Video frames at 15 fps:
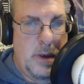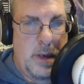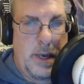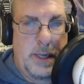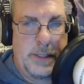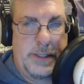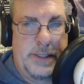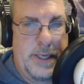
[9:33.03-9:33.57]

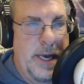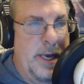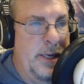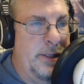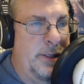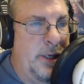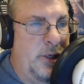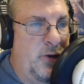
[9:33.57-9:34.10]
It
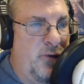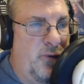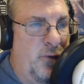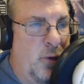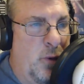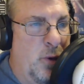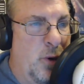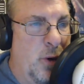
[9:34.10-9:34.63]
says it's
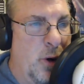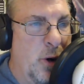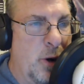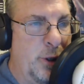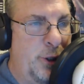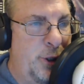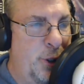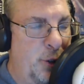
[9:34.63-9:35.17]

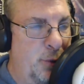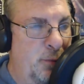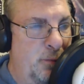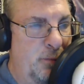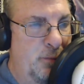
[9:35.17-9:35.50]
for 2.